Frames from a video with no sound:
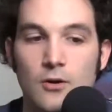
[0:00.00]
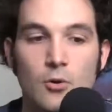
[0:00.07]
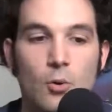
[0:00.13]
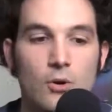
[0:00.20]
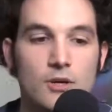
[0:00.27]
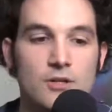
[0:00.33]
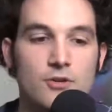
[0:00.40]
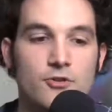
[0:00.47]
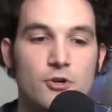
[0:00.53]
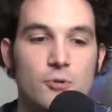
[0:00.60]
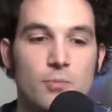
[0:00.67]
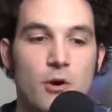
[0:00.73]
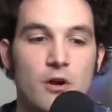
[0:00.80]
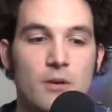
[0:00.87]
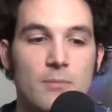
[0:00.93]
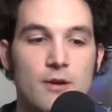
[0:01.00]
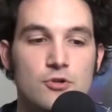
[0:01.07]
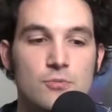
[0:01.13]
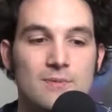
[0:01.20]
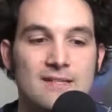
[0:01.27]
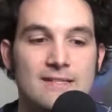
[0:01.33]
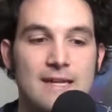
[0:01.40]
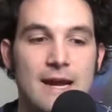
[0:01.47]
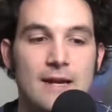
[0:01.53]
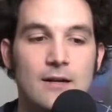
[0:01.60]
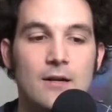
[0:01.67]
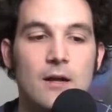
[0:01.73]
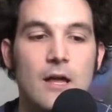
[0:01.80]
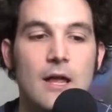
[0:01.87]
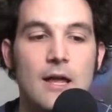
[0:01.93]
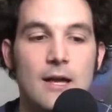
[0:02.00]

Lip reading: according to third-party measurement data.